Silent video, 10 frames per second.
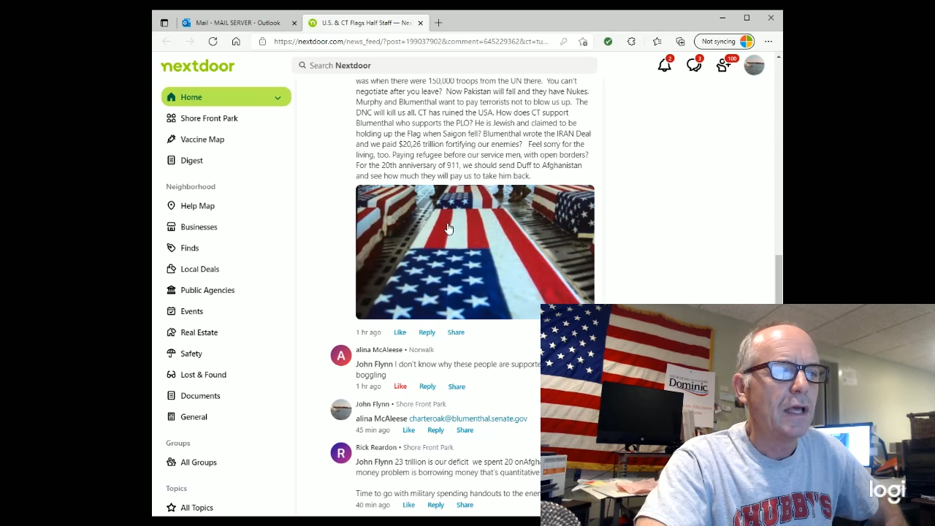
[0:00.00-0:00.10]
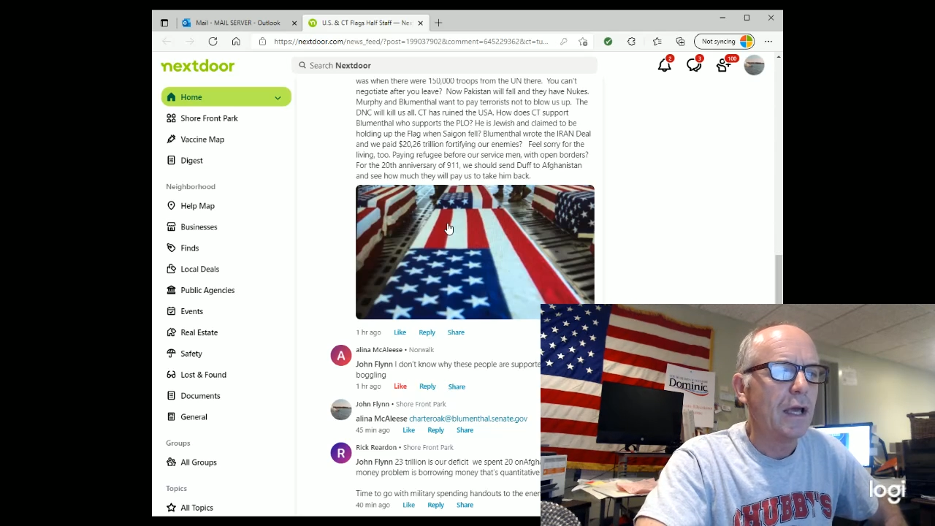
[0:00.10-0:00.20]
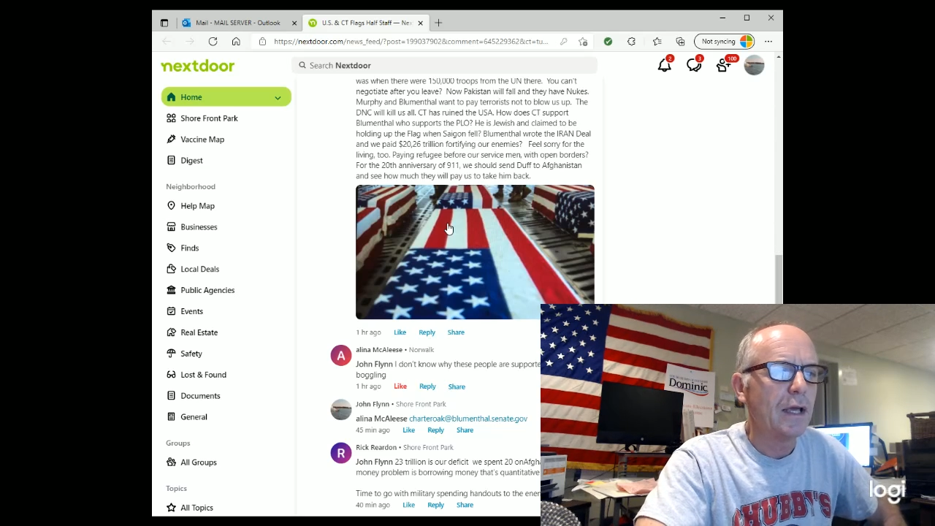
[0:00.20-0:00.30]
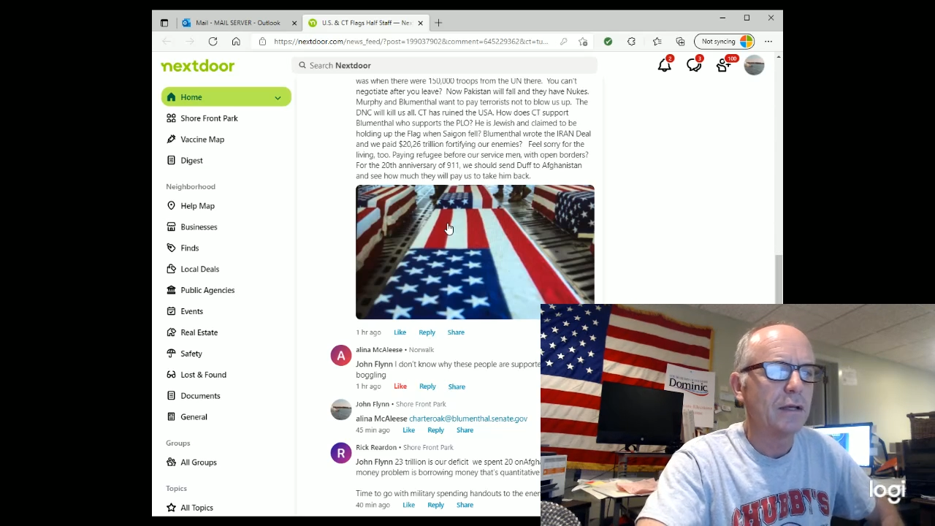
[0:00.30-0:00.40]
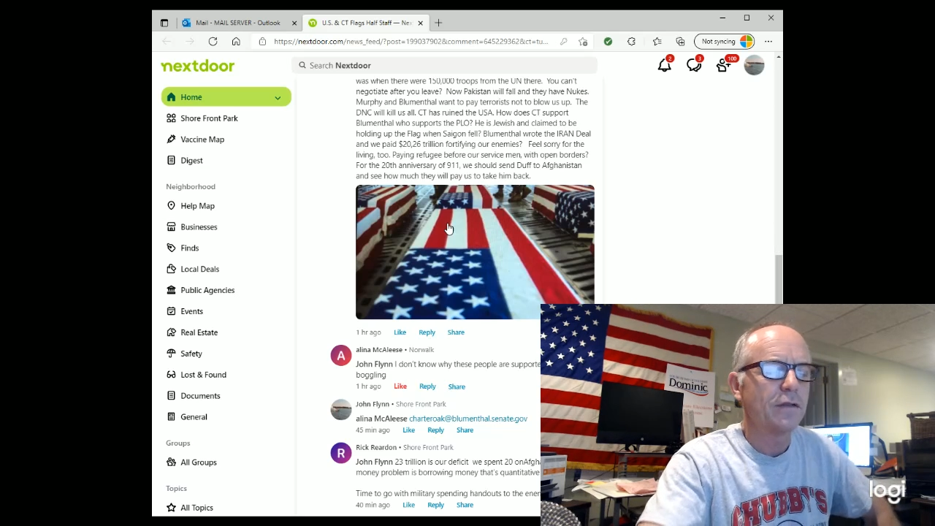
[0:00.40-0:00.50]

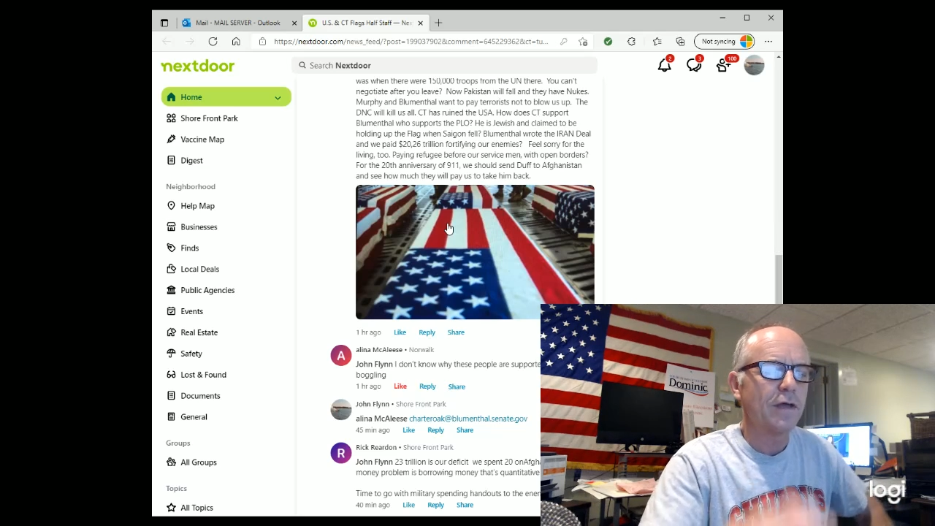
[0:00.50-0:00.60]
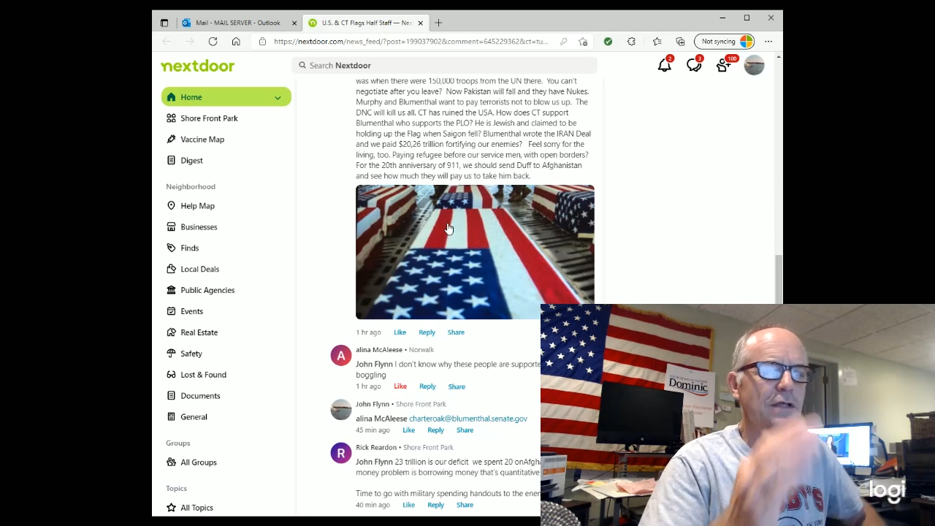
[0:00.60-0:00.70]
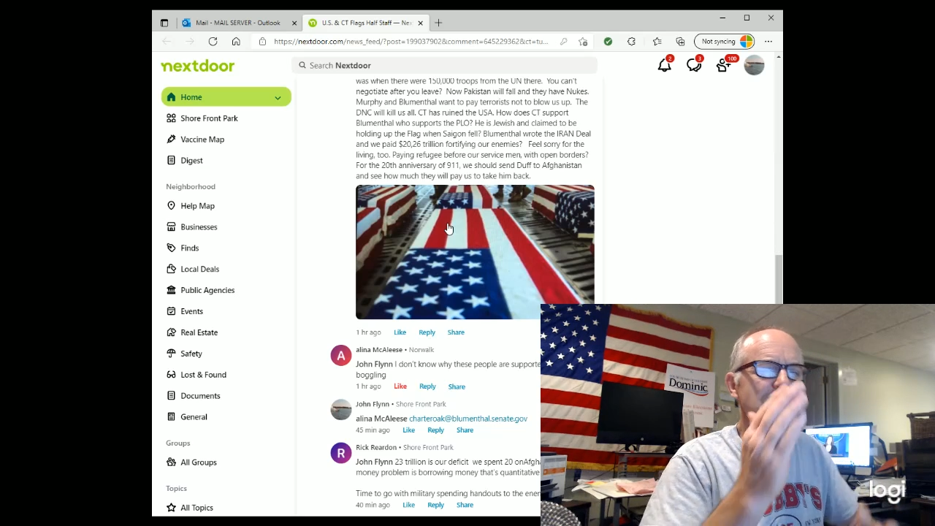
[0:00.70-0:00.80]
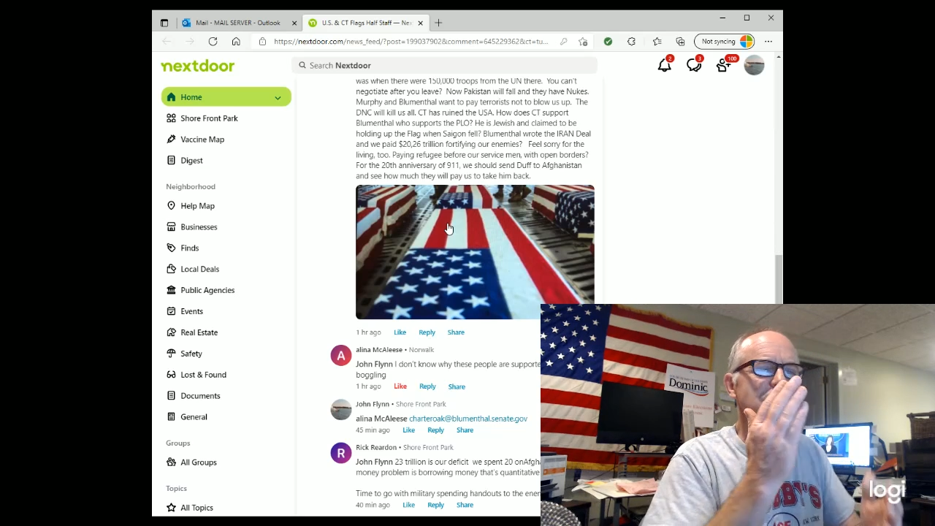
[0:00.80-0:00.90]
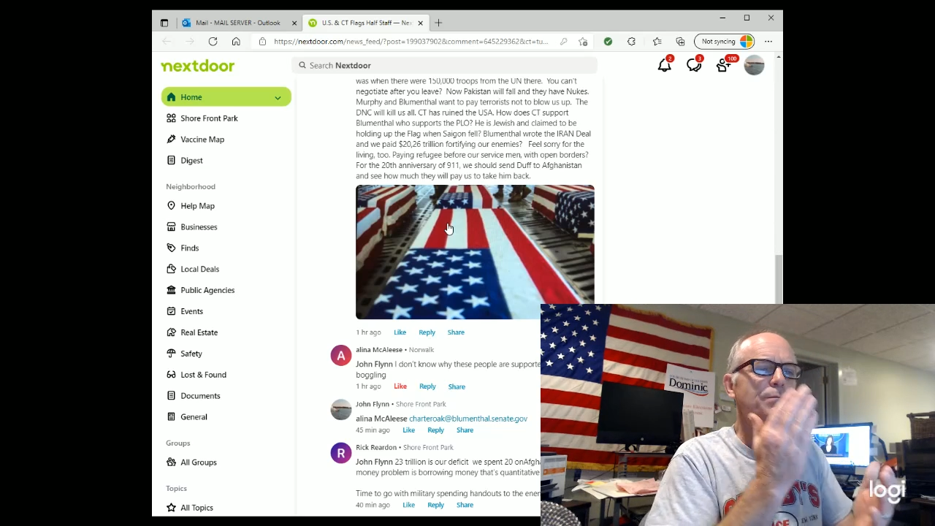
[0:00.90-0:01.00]
and
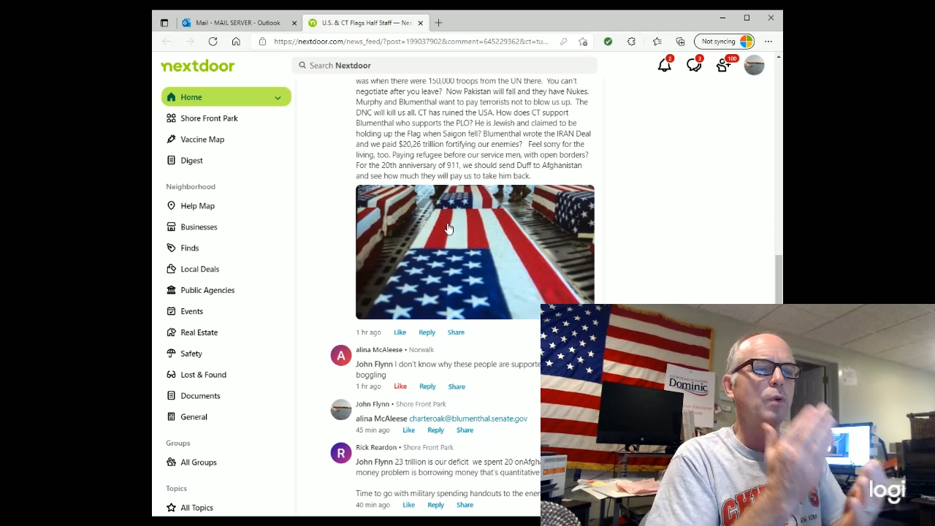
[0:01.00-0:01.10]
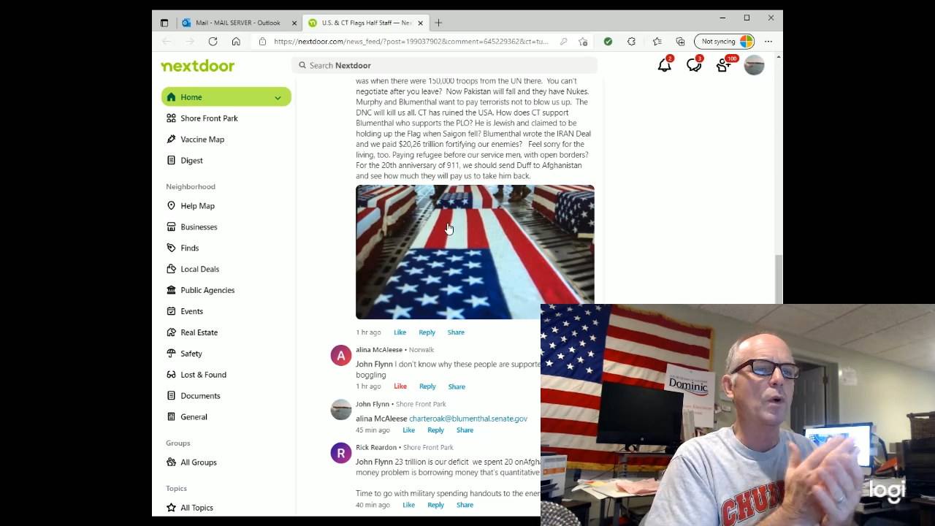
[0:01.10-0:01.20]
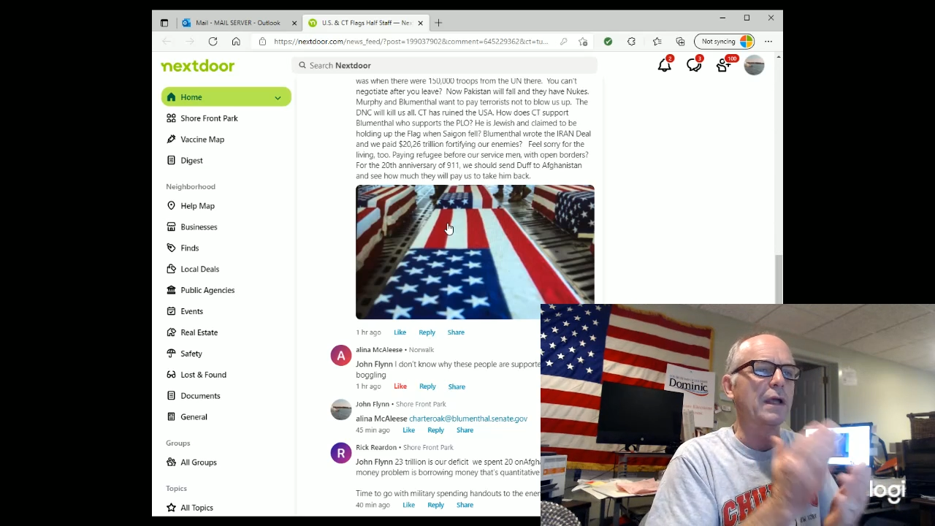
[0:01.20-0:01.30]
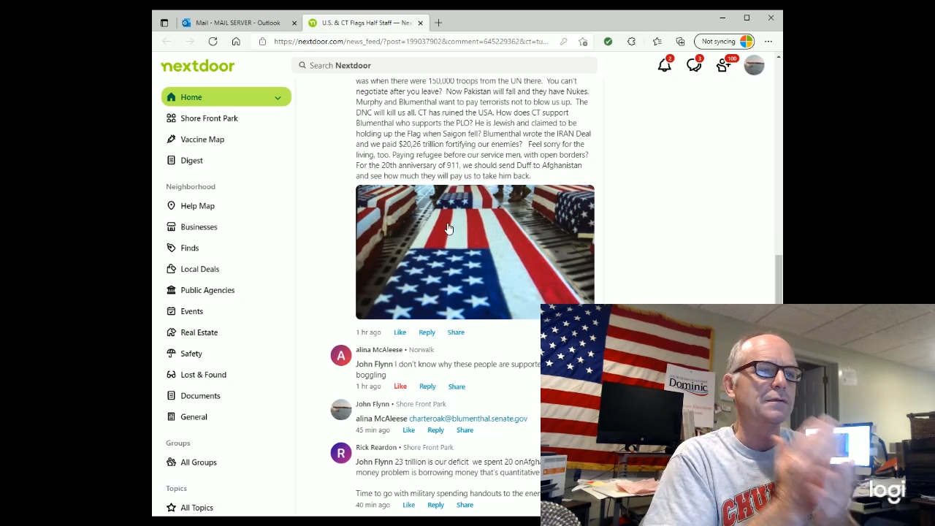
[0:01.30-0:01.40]
that's the point.